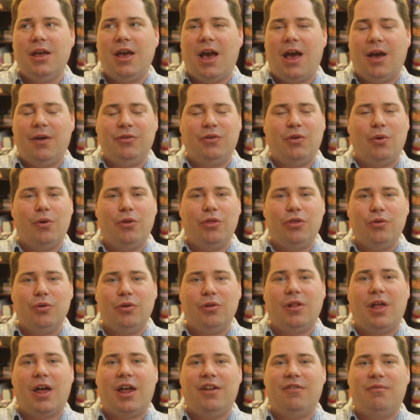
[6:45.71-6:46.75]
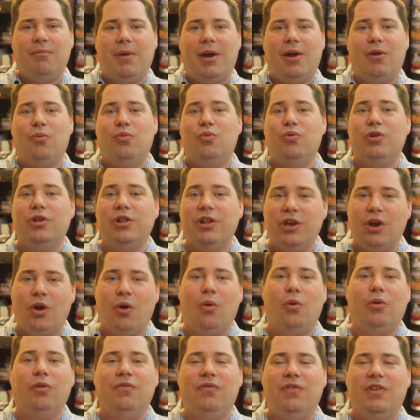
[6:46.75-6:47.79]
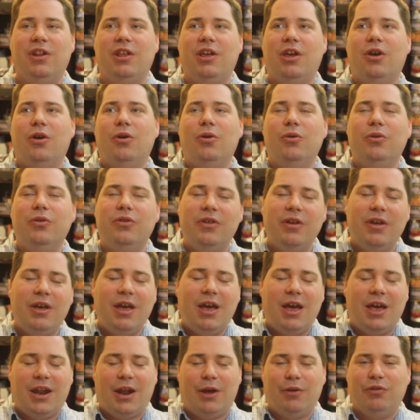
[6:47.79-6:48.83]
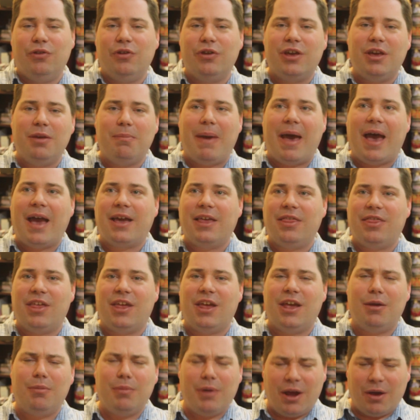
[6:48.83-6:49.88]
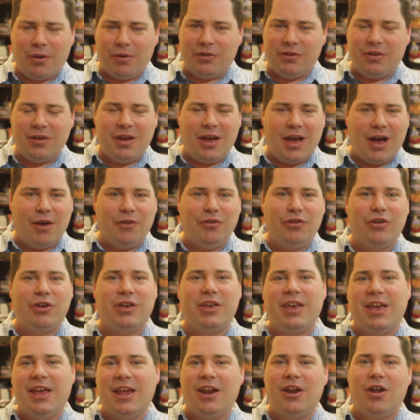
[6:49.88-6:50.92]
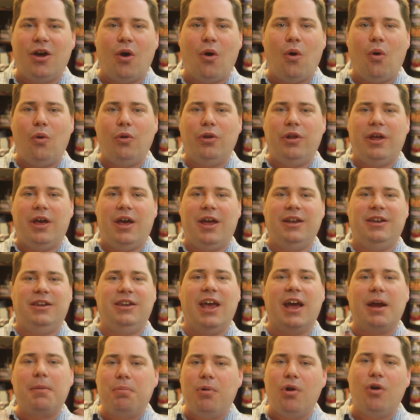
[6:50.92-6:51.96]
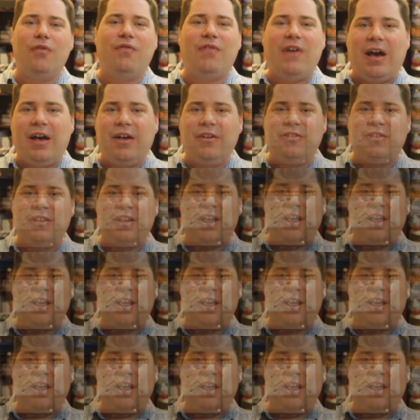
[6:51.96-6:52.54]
I was going through a lot of my really old videos, and I was looking back at them, and I was I was looking at old uh, deck profiles that